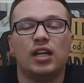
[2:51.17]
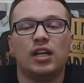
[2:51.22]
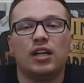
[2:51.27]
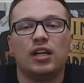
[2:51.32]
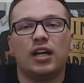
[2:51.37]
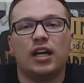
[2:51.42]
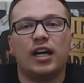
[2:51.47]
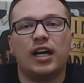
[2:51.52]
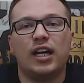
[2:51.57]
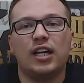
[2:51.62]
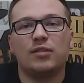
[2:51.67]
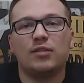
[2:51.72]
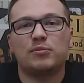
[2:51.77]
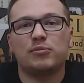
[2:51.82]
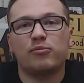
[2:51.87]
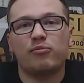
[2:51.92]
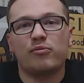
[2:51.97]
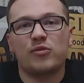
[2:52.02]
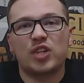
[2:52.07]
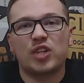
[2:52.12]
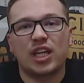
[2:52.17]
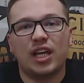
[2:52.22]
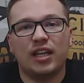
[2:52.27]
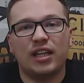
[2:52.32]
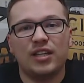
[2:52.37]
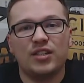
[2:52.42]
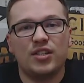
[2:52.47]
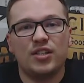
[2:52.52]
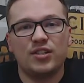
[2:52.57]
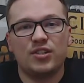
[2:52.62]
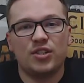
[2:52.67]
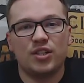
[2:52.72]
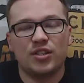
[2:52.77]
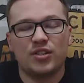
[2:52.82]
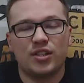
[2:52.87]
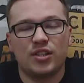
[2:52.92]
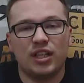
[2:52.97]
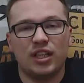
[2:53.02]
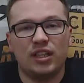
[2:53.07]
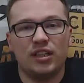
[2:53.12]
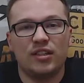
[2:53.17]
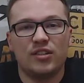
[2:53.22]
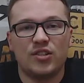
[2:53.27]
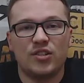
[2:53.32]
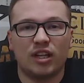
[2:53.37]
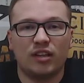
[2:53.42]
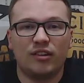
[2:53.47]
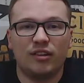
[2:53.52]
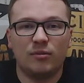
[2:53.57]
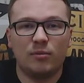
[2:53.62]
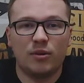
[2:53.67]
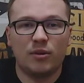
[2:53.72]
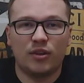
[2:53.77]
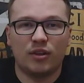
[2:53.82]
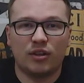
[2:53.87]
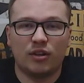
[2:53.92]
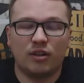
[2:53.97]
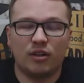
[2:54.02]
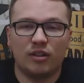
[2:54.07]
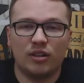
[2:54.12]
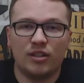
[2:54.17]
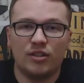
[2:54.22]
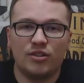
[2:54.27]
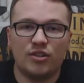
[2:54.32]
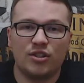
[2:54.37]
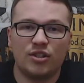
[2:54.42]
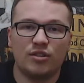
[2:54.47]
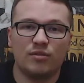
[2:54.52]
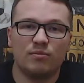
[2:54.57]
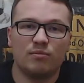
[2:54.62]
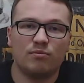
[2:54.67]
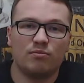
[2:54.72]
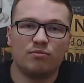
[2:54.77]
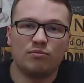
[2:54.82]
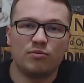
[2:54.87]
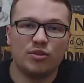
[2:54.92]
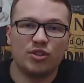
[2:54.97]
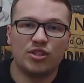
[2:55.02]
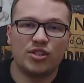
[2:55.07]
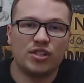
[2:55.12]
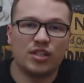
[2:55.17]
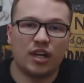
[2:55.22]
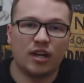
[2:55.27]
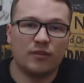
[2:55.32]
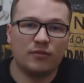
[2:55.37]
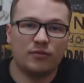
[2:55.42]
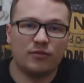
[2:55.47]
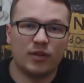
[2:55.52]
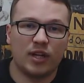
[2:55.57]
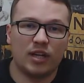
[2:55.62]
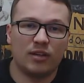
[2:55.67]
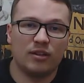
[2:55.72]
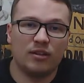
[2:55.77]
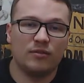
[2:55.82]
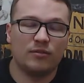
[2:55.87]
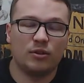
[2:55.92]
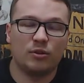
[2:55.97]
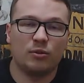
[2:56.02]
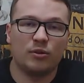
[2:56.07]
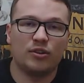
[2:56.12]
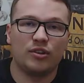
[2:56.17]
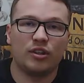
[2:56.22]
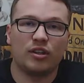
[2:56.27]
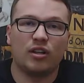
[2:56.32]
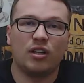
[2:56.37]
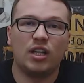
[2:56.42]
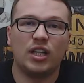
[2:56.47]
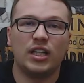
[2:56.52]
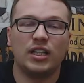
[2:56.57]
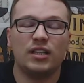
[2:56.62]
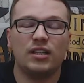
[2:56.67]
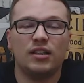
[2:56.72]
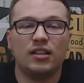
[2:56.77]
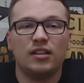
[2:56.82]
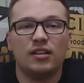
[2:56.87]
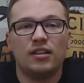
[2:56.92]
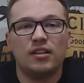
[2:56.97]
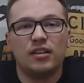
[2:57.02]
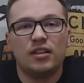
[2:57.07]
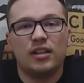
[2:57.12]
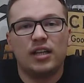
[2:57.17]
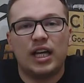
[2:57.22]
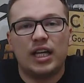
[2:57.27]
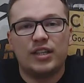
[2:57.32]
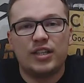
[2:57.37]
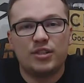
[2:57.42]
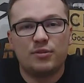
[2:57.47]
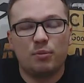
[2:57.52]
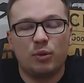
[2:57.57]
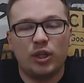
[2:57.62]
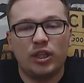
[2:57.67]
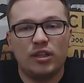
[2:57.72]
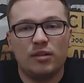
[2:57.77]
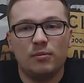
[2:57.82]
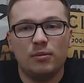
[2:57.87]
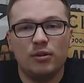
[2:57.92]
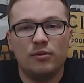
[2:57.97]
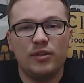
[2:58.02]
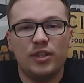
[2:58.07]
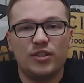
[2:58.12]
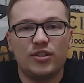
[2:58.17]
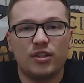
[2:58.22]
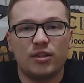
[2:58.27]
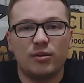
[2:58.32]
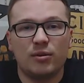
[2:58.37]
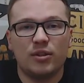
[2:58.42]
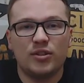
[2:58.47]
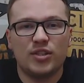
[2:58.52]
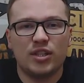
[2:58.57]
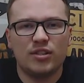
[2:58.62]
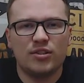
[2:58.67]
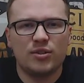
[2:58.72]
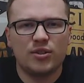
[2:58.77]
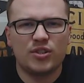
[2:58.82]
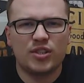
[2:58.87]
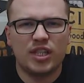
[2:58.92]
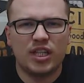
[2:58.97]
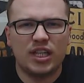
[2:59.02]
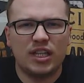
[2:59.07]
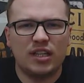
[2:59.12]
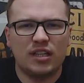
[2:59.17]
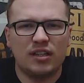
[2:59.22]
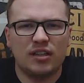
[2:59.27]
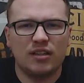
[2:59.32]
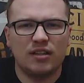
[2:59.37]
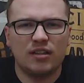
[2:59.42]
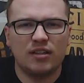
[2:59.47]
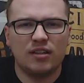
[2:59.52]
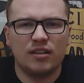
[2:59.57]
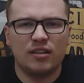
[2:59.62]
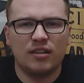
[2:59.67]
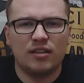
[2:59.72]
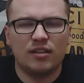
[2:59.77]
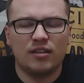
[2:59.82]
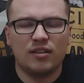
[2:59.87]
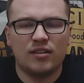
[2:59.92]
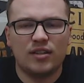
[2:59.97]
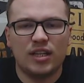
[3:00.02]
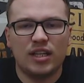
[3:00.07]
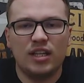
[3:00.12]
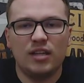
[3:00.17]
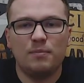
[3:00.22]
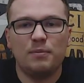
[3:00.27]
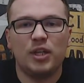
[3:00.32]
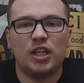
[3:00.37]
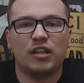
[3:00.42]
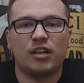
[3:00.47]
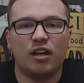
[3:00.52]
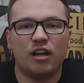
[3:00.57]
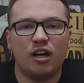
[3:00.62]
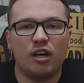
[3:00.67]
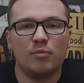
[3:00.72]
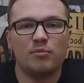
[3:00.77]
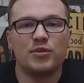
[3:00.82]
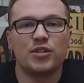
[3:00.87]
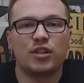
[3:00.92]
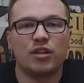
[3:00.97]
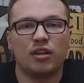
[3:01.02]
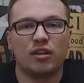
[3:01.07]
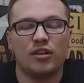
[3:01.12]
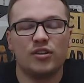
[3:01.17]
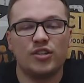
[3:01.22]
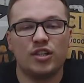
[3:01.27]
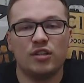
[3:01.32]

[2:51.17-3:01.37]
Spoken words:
I guess he's just getting injected with the Carnage stuff. I don't even know what to call it at this point in the movie. So it's interesting that he becomes Carnage in the